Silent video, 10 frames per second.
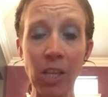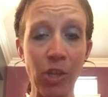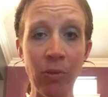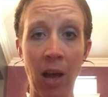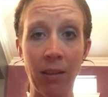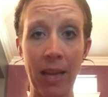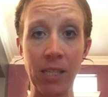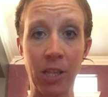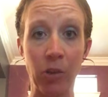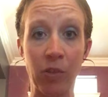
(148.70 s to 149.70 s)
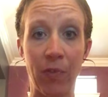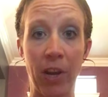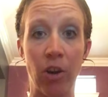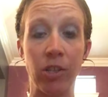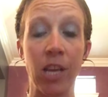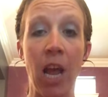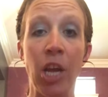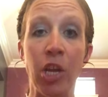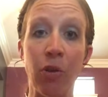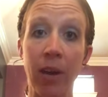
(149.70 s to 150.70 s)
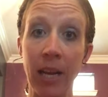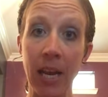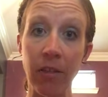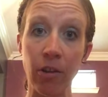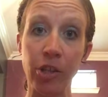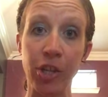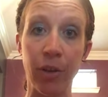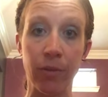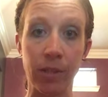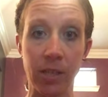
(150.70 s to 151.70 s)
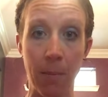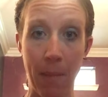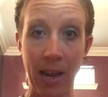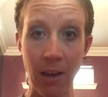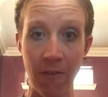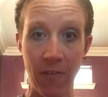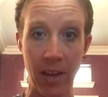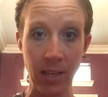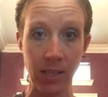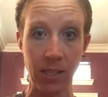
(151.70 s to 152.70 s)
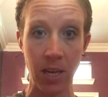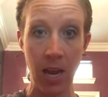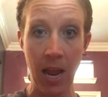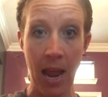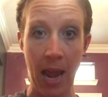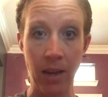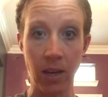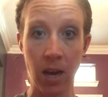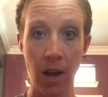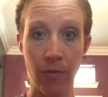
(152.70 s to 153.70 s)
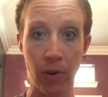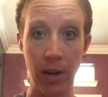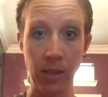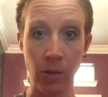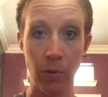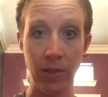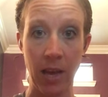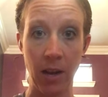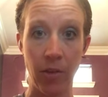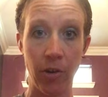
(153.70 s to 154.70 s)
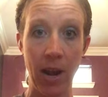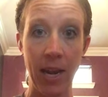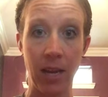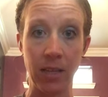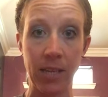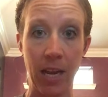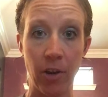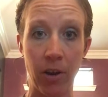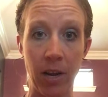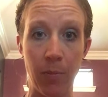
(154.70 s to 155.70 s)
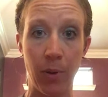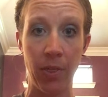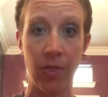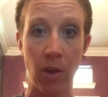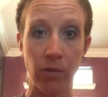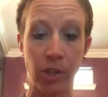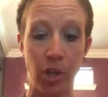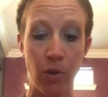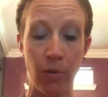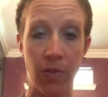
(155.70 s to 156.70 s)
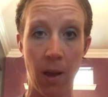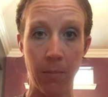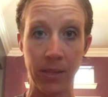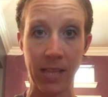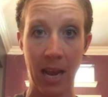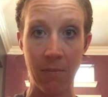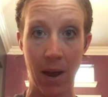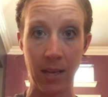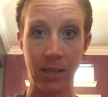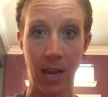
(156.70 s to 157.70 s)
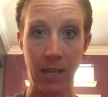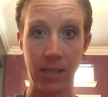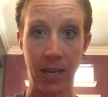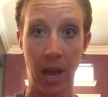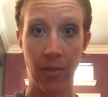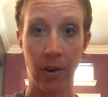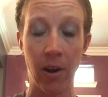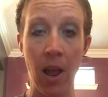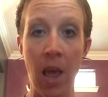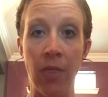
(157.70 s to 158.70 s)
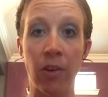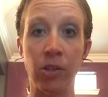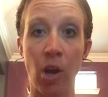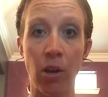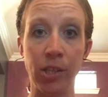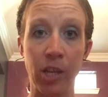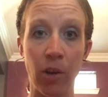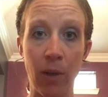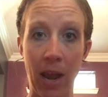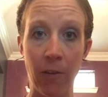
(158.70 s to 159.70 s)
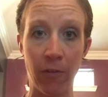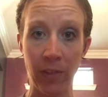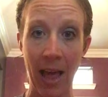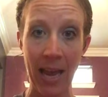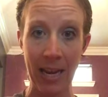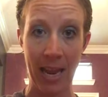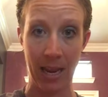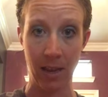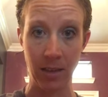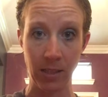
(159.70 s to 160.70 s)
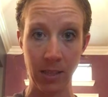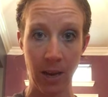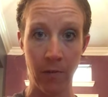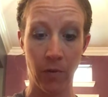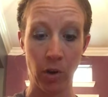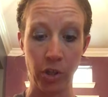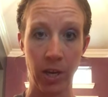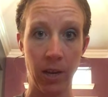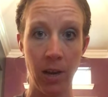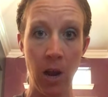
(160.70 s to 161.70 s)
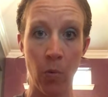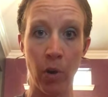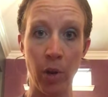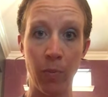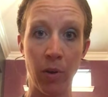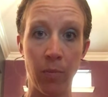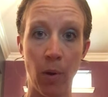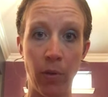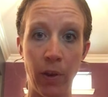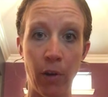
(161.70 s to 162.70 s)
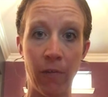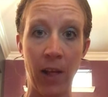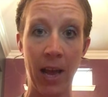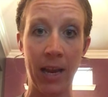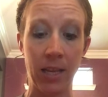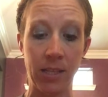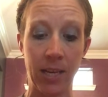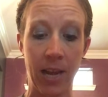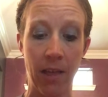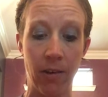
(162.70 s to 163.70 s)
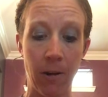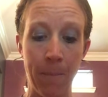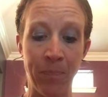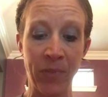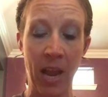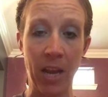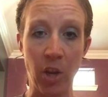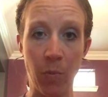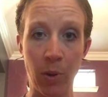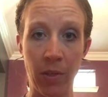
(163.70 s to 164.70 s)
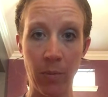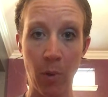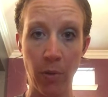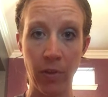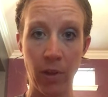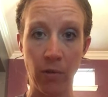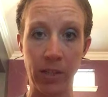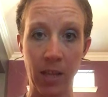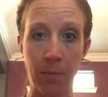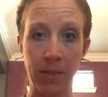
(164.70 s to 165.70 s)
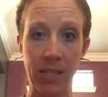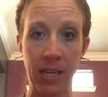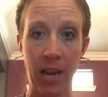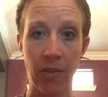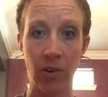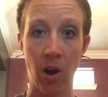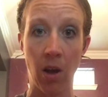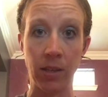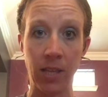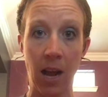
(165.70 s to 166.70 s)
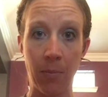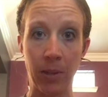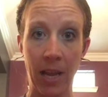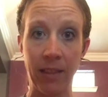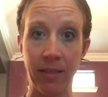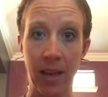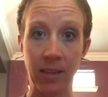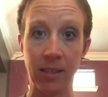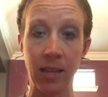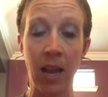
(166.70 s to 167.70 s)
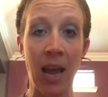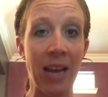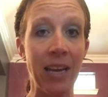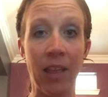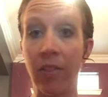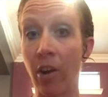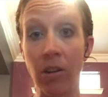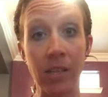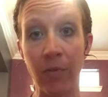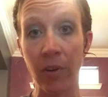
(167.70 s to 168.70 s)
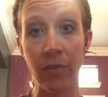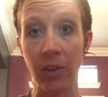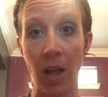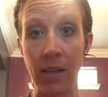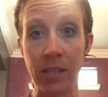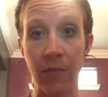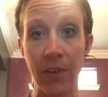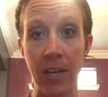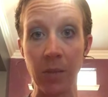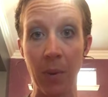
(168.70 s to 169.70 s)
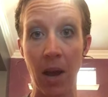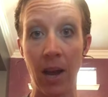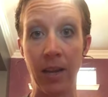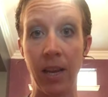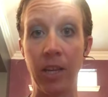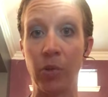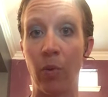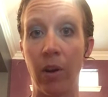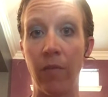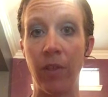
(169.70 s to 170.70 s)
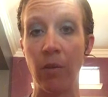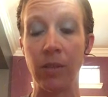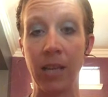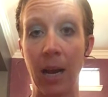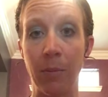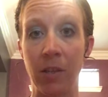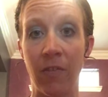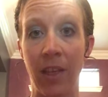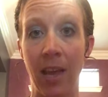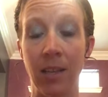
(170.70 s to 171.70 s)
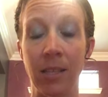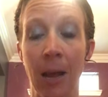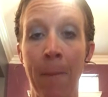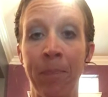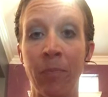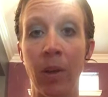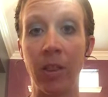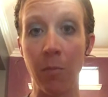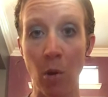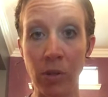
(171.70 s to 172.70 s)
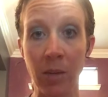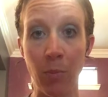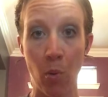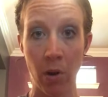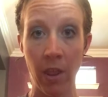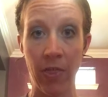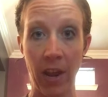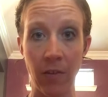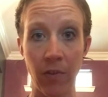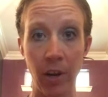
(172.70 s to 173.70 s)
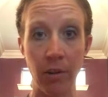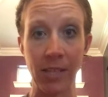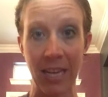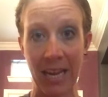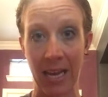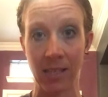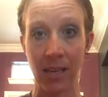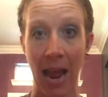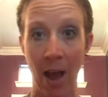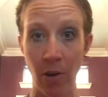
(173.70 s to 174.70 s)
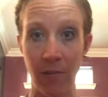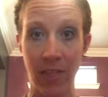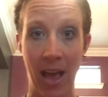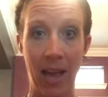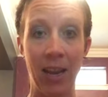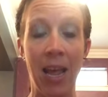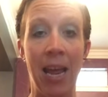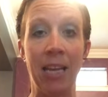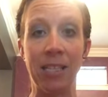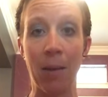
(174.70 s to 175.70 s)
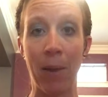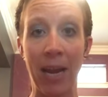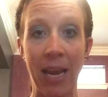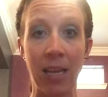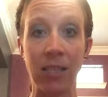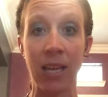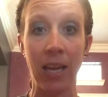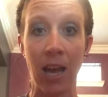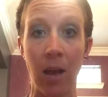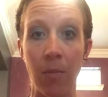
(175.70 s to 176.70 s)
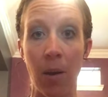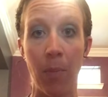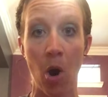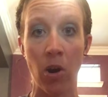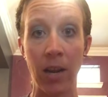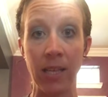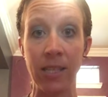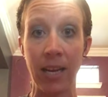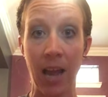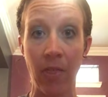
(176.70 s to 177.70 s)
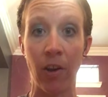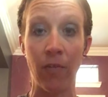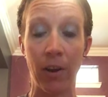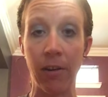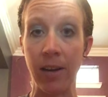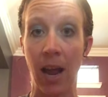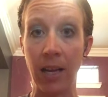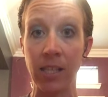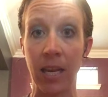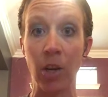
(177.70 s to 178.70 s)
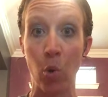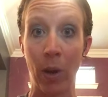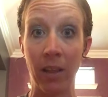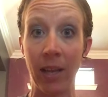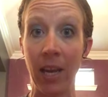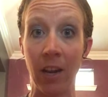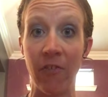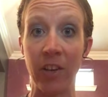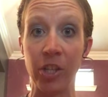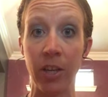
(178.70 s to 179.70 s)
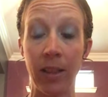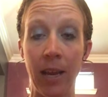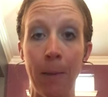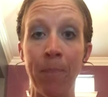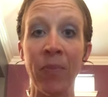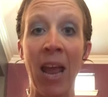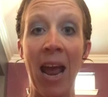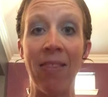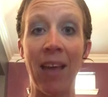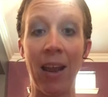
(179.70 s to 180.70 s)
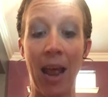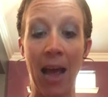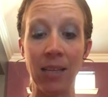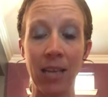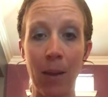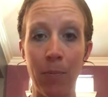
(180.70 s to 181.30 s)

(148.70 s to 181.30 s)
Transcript: do not lace those fingers. You can either choose make a fist and cover it with that other hand, and you're going to put those two thumbs side by side together. There's also a flat hand version where you put both of your flat hands together and you put both of those thumbs together on top like this. Again, there are different philosophies behind each one of those types of things, but the most important thing for you to get out of that is that my hands can come apart and together very nice and quickly and efficiently, and that as I